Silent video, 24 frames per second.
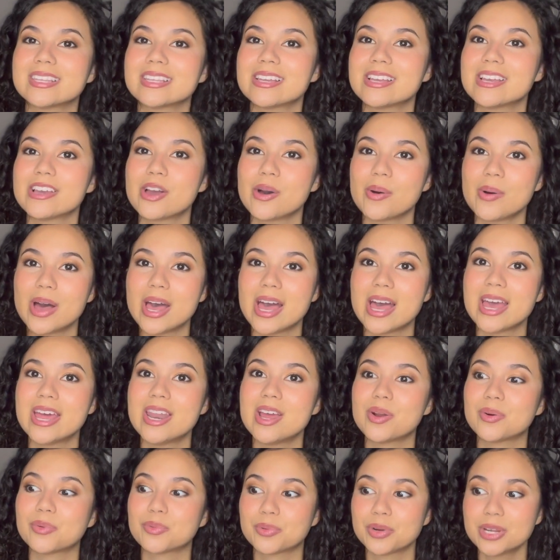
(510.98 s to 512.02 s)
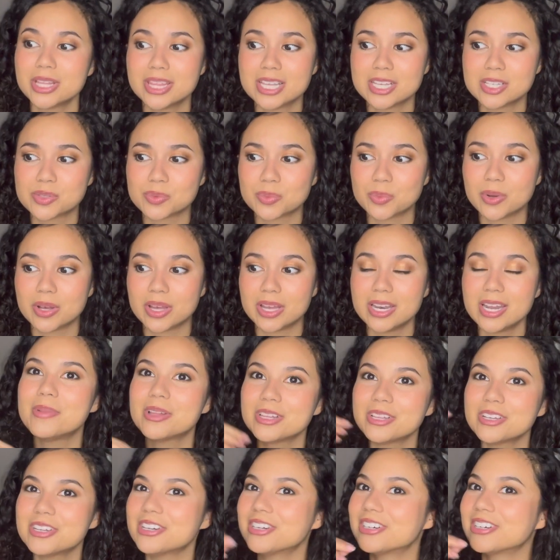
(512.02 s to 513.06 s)
go ahead, read this one.
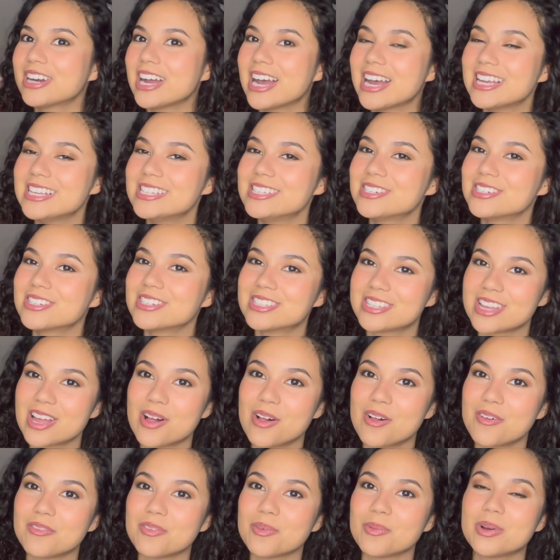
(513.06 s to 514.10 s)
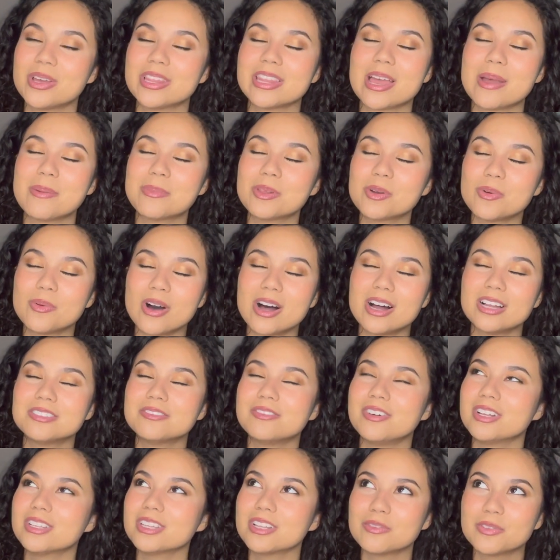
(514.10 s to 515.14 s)
Familiarize yourself with Emily Wilde.
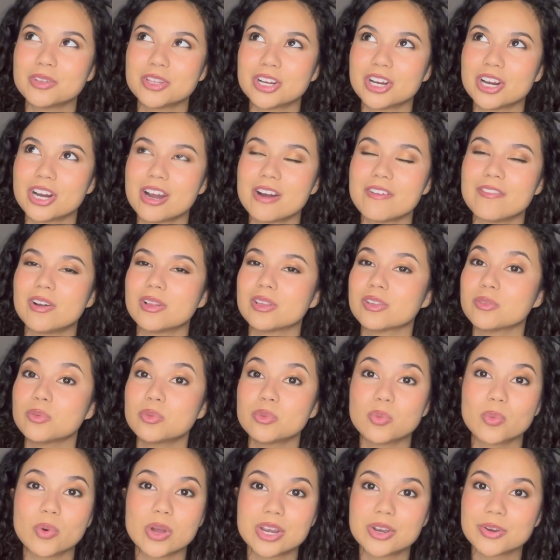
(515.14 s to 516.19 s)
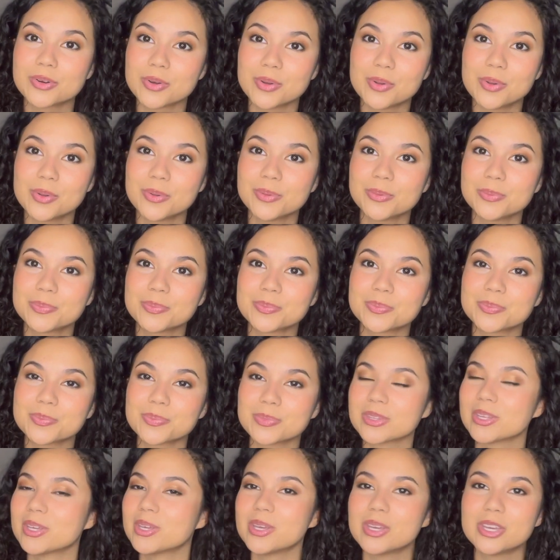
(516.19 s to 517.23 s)
Fall in love with her. Fall in love with Wendell.
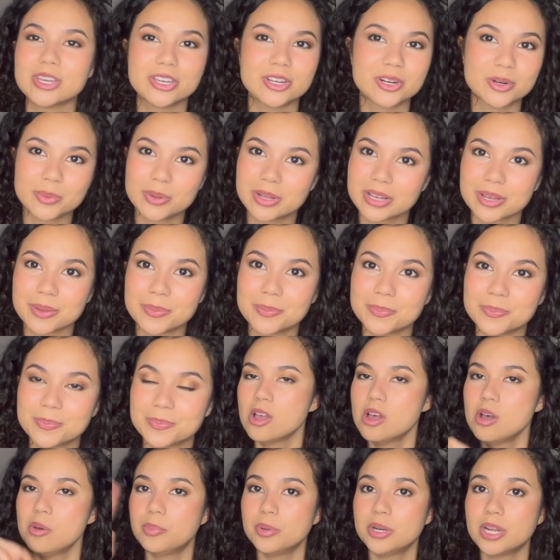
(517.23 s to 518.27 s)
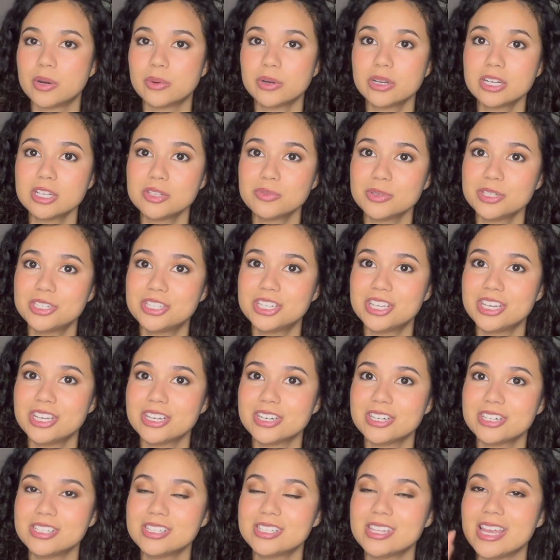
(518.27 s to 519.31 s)
You're welcome. But now we're going to switch
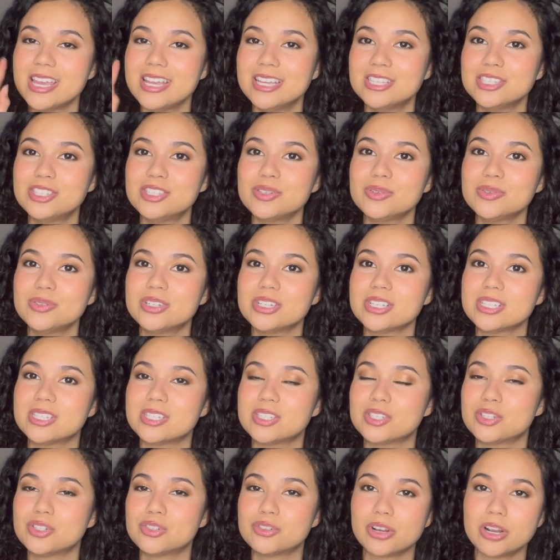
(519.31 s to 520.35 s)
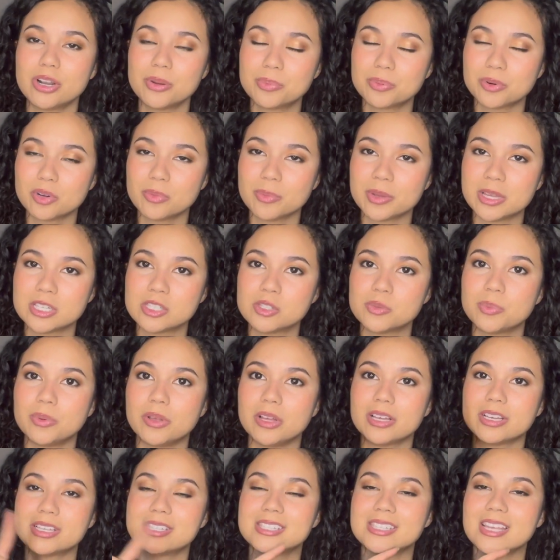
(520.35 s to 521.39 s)
gears into just straight up romance
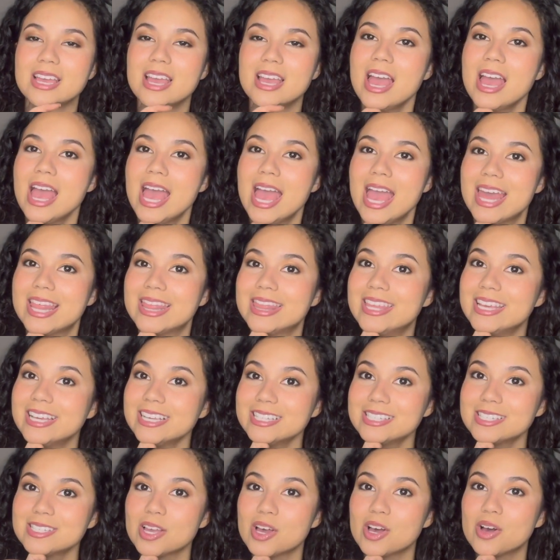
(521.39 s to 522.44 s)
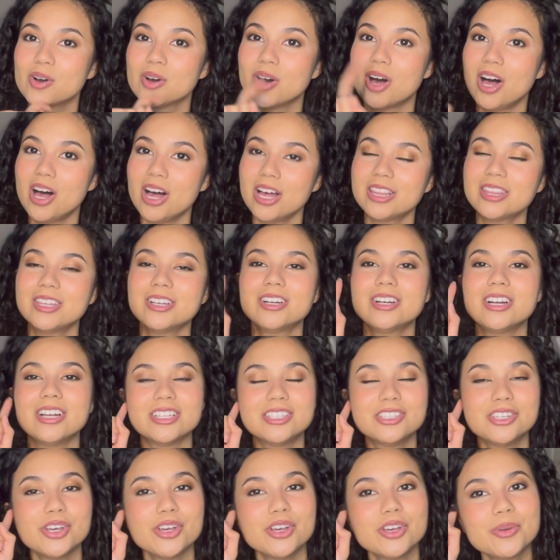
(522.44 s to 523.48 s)
books. This author
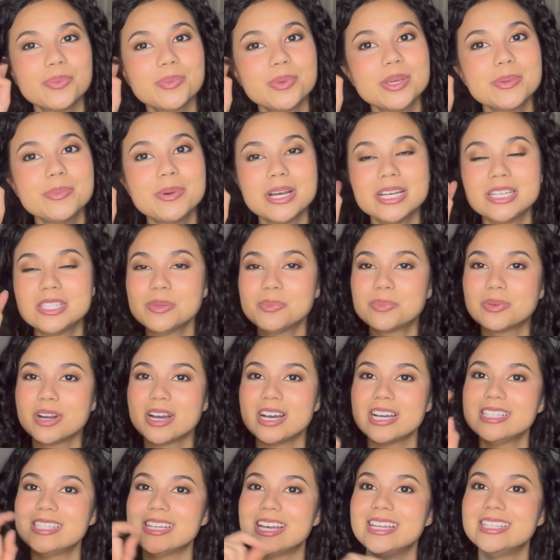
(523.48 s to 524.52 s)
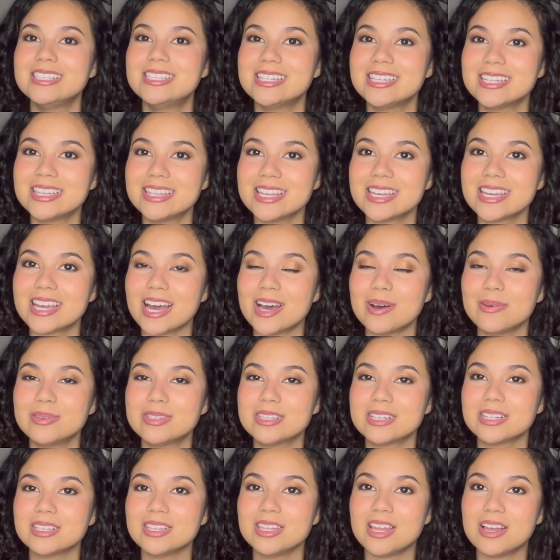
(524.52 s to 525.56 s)
took me by surprise. I didn't think I was
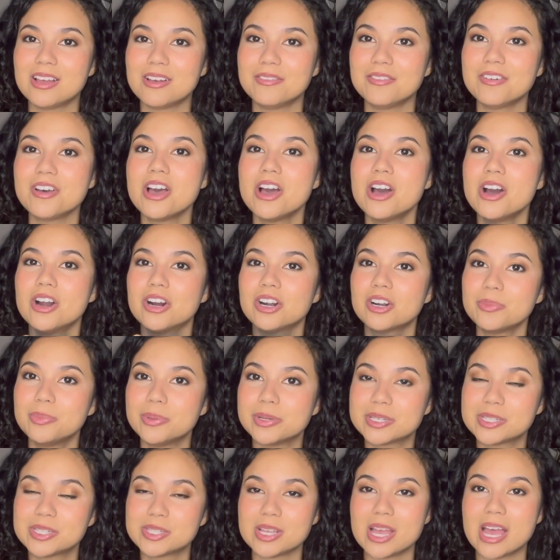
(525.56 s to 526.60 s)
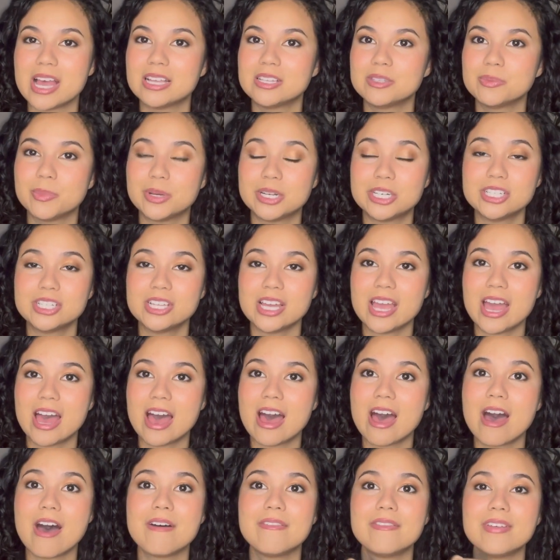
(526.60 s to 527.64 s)
going to love her books as much as I
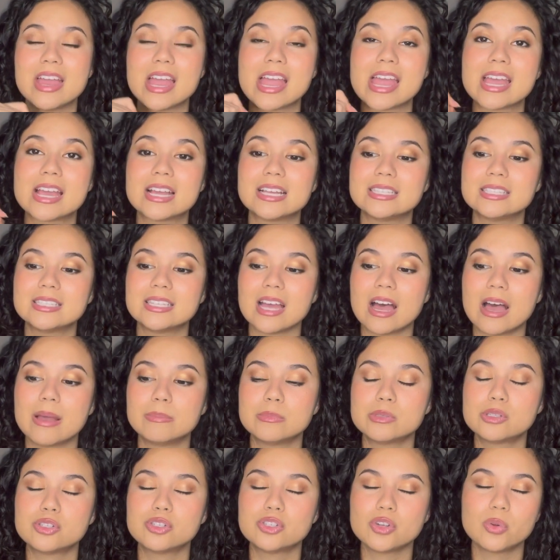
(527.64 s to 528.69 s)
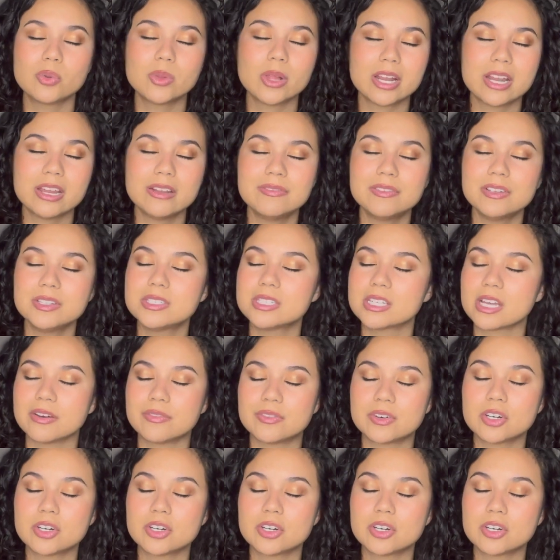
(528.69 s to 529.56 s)
have, and I'm so glad I've discovered